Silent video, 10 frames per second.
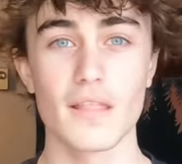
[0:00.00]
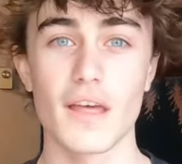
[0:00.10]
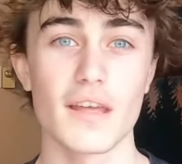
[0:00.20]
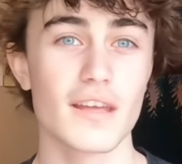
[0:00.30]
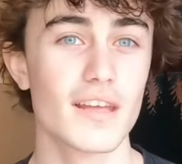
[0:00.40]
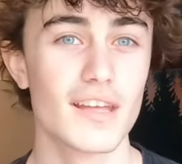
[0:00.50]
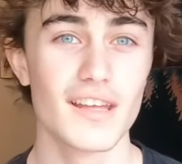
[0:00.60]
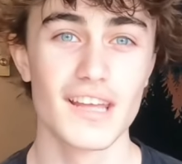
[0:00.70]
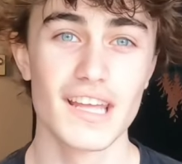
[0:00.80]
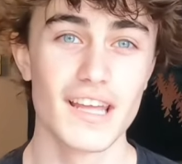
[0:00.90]
like
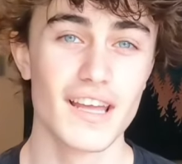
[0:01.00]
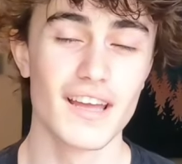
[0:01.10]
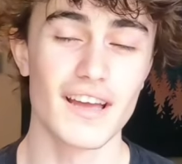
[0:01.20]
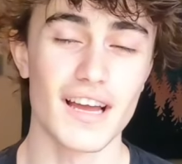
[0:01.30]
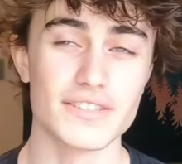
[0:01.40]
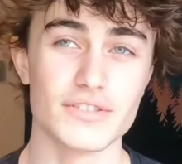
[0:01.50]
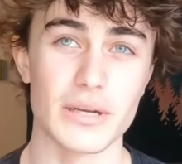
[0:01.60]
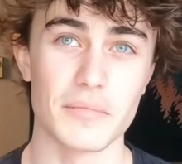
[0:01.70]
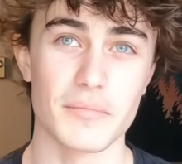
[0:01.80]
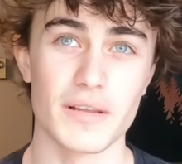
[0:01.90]
I
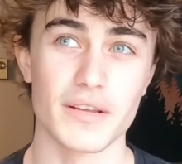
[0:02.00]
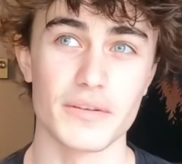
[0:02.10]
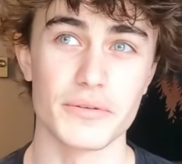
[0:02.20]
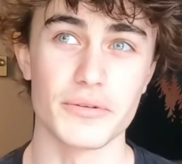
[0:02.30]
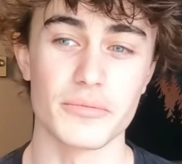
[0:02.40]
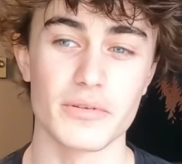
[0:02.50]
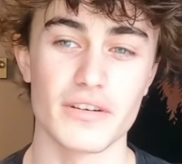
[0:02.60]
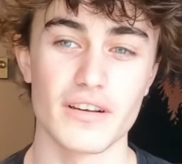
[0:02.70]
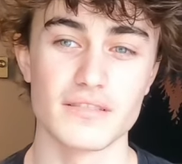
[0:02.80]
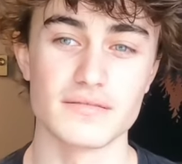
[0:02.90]
dreamed of being a
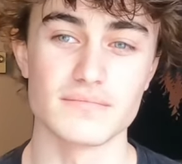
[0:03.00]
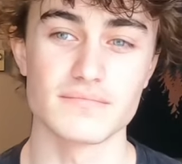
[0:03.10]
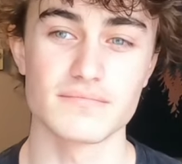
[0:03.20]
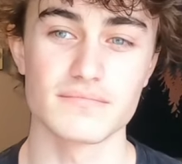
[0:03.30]
YouTuber and